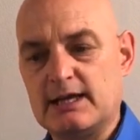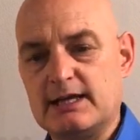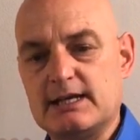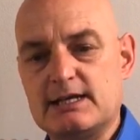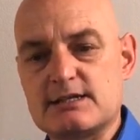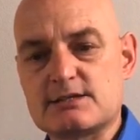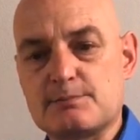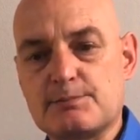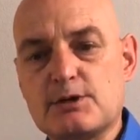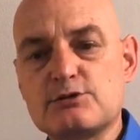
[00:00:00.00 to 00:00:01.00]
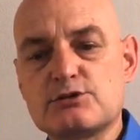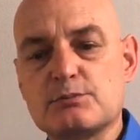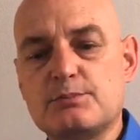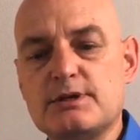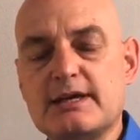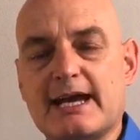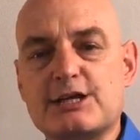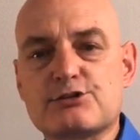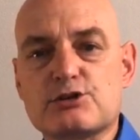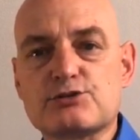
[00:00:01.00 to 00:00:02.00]
it is supposed to be a
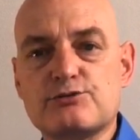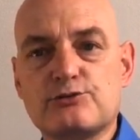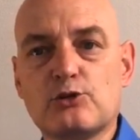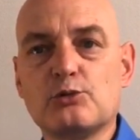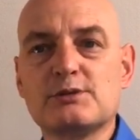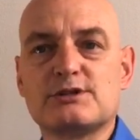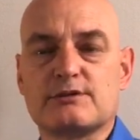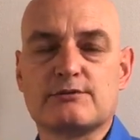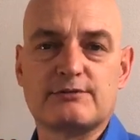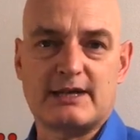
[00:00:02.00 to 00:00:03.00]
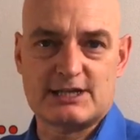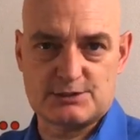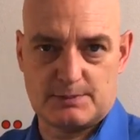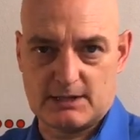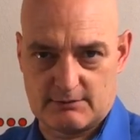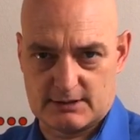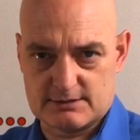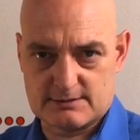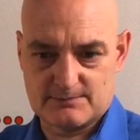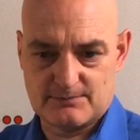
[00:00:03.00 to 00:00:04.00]
transformative
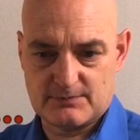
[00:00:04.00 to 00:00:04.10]
experience.